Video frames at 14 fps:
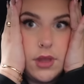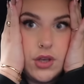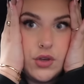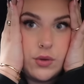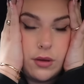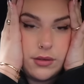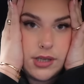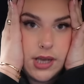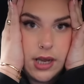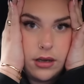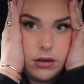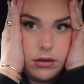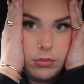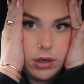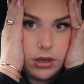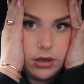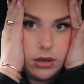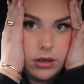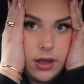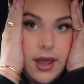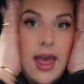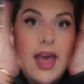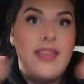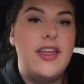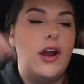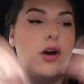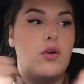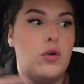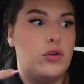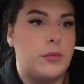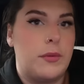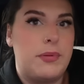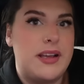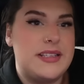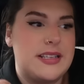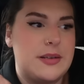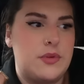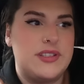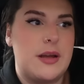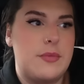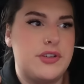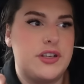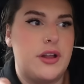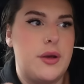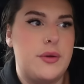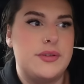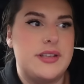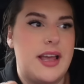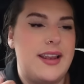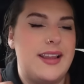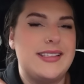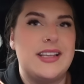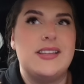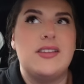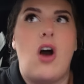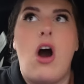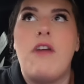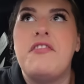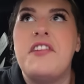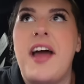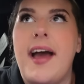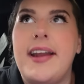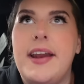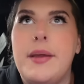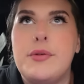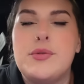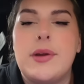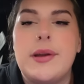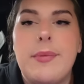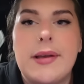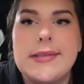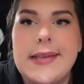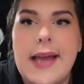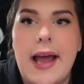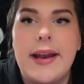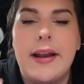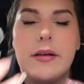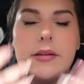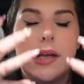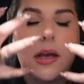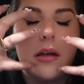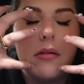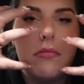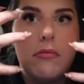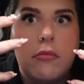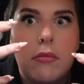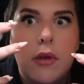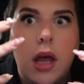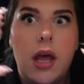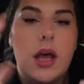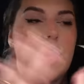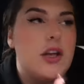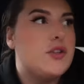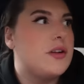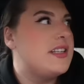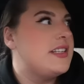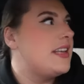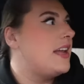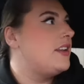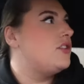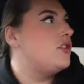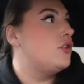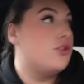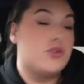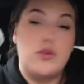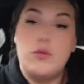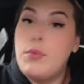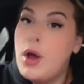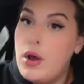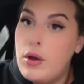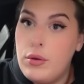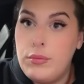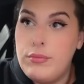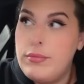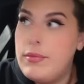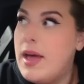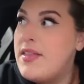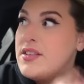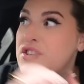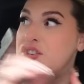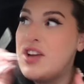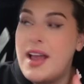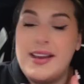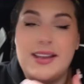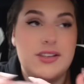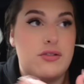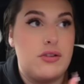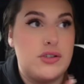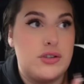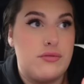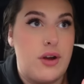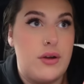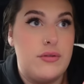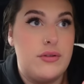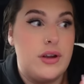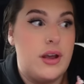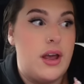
So I was like, oh my God. Then I called up the place. I said, what time did you close? And they said 9:30, and it was 9:20. And I was like, so I decided to just come home, and there's a Chinese across the road.